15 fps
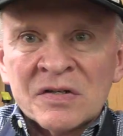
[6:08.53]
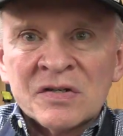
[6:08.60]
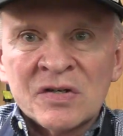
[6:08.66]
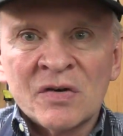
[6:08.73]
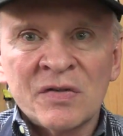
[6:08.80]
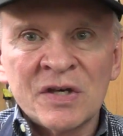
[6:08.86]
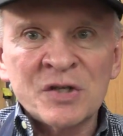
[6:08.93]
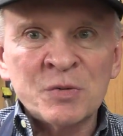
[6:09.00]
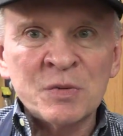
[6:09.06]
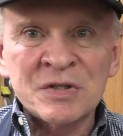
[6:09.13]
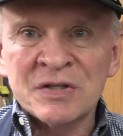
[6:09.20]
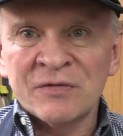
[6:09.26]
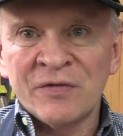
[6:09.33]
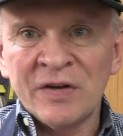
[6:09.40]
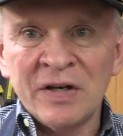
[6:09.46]
So this
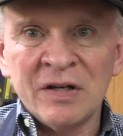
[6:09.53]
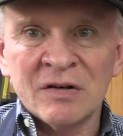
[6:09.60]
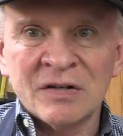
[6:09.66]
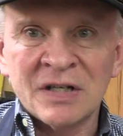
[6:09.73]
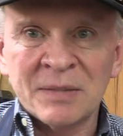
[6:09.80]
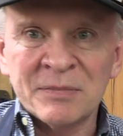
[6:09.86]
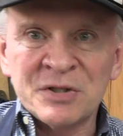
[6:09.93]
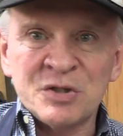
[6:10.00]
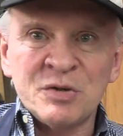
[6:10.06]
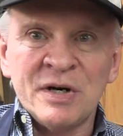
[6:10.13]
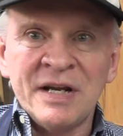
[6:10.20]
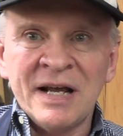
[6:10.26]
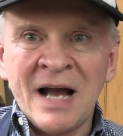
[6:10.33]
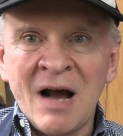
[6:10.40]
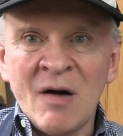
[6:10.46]
was the video
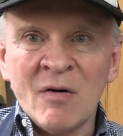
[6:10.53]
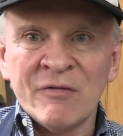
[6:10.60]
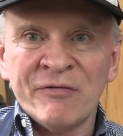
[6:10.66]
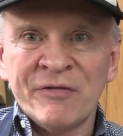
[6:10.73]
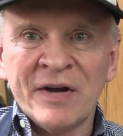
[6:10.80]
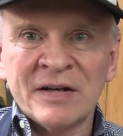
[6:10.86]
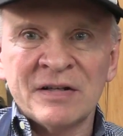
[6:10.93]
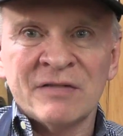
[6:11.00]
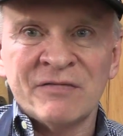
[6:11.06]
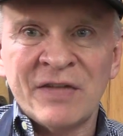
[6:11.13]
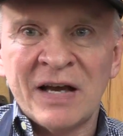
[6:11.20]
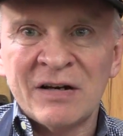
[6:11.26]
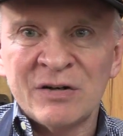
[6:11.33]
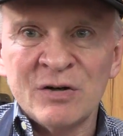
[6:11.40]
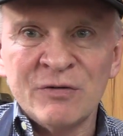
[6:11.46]
demonstrating how effective
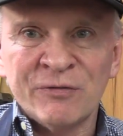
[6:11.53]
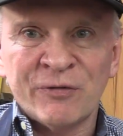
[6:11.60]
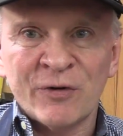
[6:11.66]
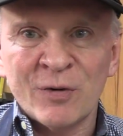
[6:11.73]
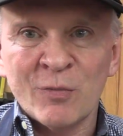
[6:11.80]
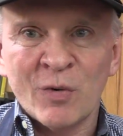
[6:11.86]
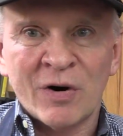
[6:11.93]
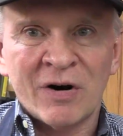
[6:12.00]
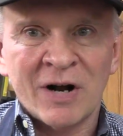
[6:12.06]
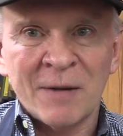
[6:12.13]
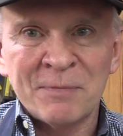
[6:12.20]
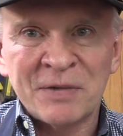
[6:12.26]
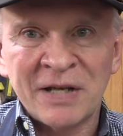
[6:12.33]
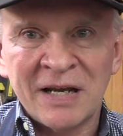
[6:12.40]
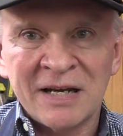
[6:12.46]
that new firmware
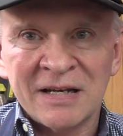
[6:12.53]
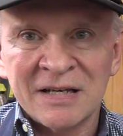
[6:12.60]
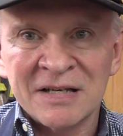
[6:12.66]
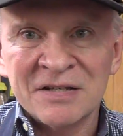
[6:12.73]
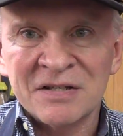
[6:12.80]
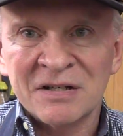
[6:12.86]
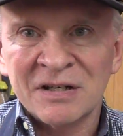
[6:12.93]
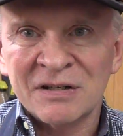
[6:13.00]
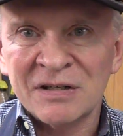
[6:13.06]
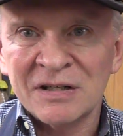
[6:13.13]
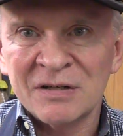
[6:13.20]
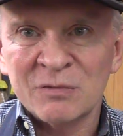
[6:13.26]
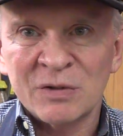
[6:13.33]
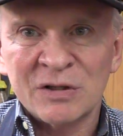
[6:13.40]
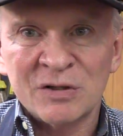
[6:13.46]
update is in, in,
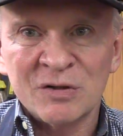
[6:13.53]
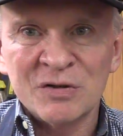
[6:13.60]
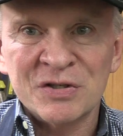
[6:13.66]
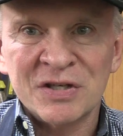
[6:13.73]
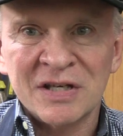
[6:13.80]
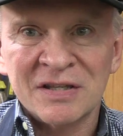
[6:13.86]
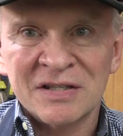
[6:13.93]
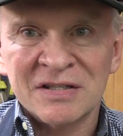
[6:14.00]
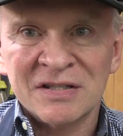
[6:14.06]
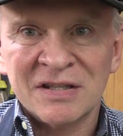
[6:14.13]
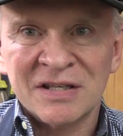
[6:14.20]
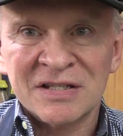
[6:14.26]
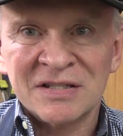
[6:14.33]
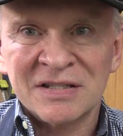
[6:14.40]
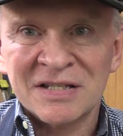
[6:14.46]
in reducing the,
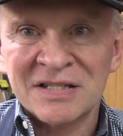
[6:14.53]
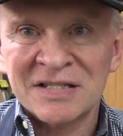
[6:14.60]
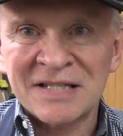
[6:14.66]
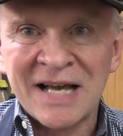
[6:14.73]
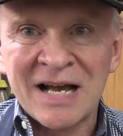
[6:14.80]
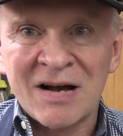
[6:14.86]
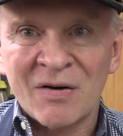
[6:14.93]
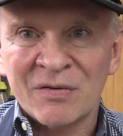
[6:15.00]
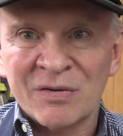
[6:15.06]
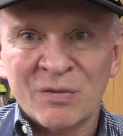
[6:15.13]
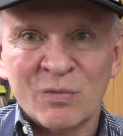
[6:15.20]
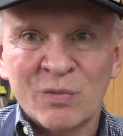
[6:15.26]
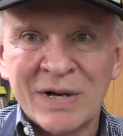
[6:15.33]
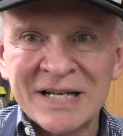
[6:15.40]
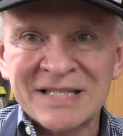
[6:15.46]
this, the sound,
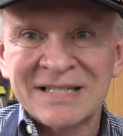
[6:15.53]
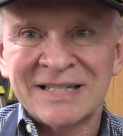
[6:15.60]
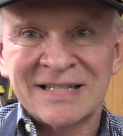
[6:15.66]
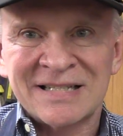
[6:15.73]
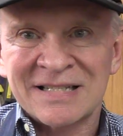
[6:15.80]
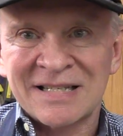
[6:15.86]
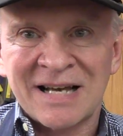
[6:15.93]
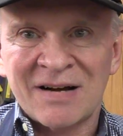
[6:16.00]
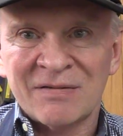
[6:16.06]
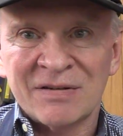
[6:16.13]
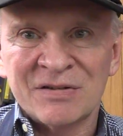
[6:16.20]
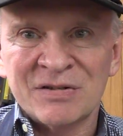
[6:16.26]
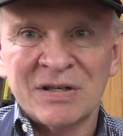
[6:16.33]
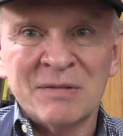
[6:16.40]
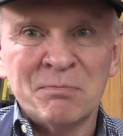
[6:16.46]
the resonant sound.
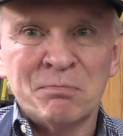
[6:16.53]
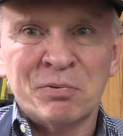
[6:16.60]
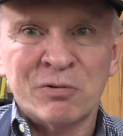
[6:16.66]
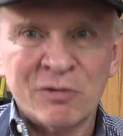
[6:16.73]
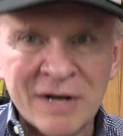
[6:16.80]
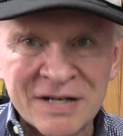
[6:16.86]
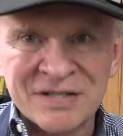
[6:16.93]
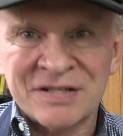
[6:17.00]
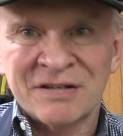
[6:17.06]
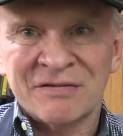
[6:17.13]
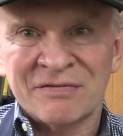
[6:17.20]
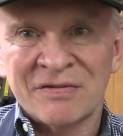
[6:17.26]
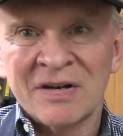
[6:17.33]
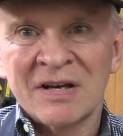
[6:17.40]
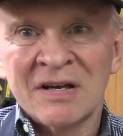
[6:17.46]
It's
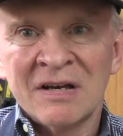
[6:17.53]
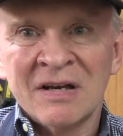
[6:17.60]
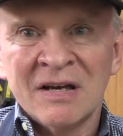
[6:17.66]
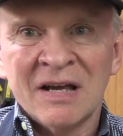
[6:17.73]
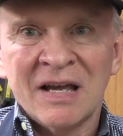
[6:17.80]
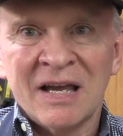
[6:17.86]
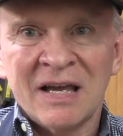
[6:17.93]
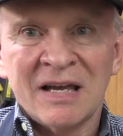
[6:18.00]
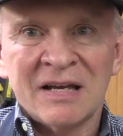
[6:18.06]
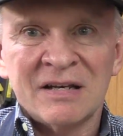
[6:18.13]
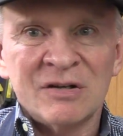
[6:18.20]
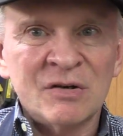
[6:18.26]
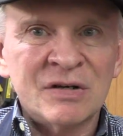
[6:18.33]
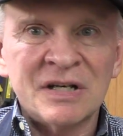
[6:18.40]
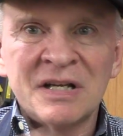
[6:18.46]
impressive.
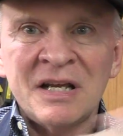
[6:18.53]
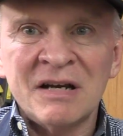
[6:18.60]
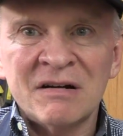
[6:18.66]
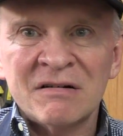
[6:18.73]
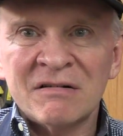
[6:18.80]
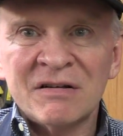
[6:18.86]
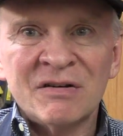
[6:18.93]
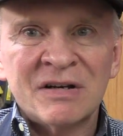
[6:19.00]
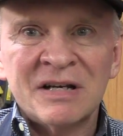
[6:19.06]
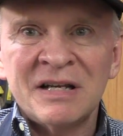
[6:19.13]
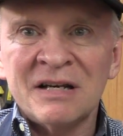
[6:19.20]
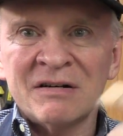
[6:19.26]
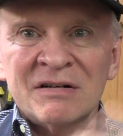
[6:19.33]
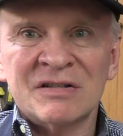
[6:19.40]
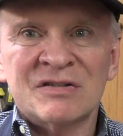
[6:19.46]
And you can hear, you can
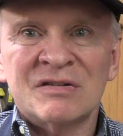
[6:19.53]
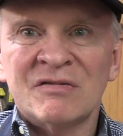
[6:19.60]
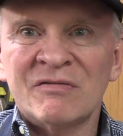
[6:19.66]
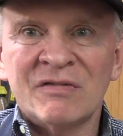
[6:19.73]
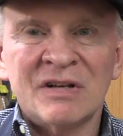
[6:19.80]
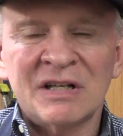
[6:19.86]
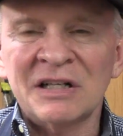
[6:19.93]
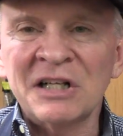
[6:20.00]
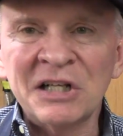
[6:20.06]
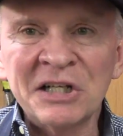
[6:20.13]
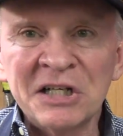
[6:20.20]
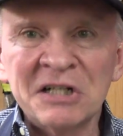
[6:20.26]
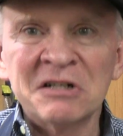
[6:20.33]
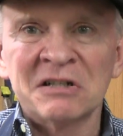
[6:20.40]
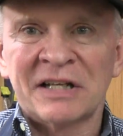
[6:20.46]
hear it
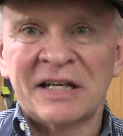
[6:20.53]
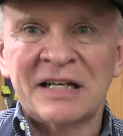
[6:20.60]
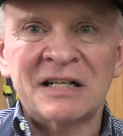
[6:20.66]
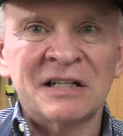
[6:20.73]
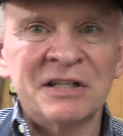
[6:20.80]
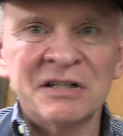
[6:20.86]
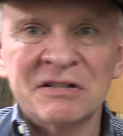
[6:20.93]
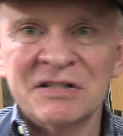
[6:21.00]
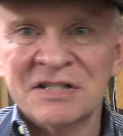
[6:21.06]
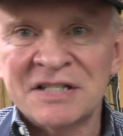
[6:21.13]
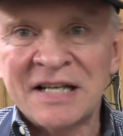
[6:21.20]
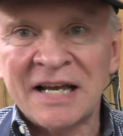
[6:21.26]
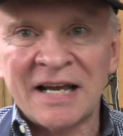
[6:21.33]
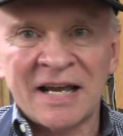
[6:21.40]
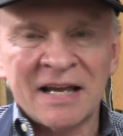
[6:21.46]
clearly, clear as
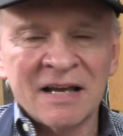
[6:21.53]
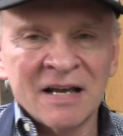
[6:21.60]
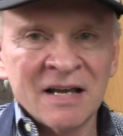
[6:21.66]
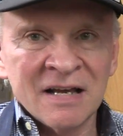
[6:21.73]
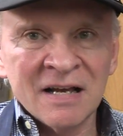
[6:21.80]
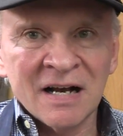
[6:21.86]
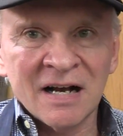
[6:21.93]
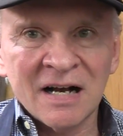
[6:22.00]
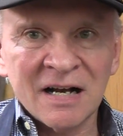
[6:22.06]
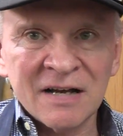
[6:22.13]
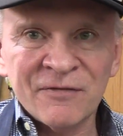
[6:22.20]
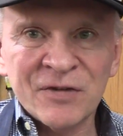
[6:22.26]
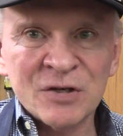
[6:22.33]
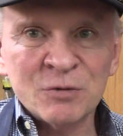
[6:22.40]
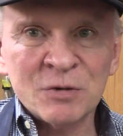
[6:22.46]
day. Uh,
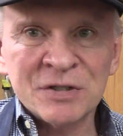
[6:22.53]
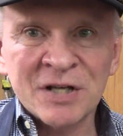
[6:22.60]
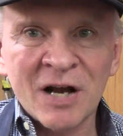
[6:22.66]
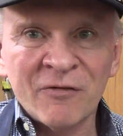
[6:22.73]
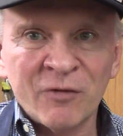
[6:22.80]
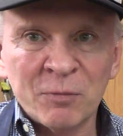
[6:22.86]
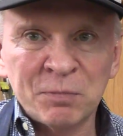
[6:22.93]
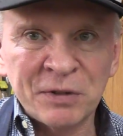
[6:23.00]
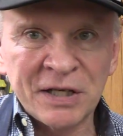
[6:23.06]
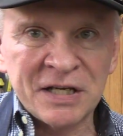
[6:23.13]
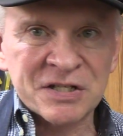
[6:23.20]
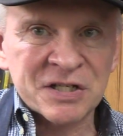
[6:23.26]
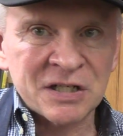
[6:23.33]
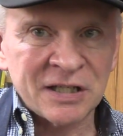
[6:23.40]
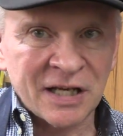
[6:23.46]
if this was helpful,
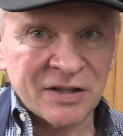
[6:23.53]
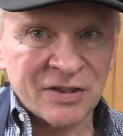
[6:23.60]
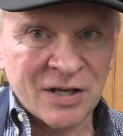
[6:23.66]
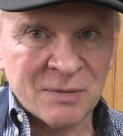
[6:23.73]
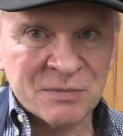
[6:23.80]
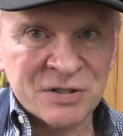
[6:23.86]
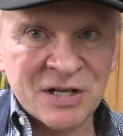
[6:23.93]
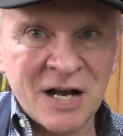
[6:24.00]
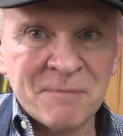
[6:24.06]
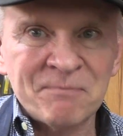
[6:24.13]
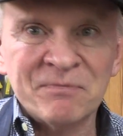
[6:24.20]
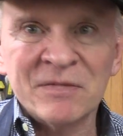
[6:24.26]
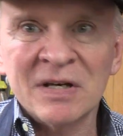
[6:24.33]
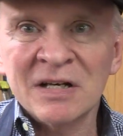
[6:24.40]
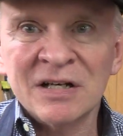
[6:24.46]
please click thumbs
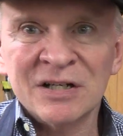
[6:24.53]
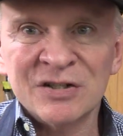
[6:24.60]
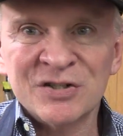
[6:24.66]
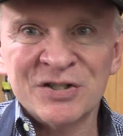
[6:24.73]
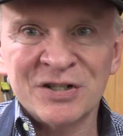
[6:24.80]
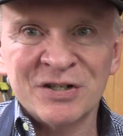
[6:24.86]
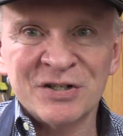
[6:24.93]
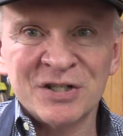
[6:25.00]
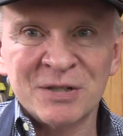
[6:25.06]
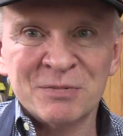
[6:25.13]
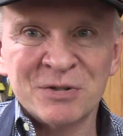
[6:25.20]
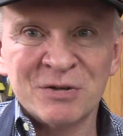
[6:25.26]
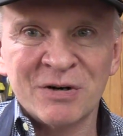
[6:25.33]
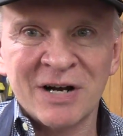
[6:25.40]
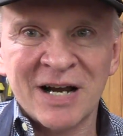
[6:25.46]
up, consider
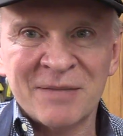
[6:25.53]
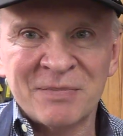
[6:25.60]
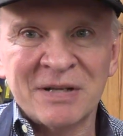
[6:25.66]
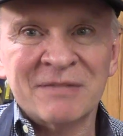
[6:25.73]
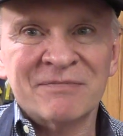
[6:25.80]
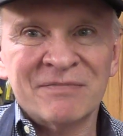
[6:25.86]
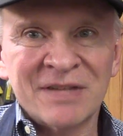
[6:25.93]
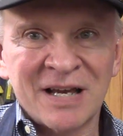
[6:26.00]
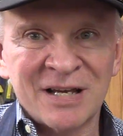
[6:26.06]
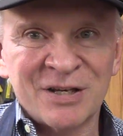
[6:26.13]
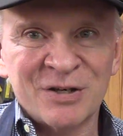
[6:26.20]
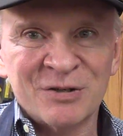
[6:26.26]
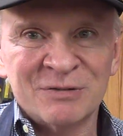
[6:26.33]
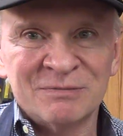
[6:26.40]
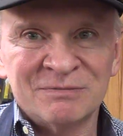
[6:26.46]
subscribing.
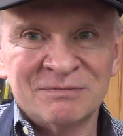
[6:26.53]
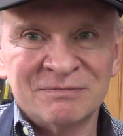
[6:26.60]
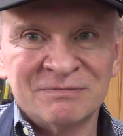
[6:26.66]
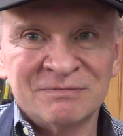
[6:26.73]
Thank you.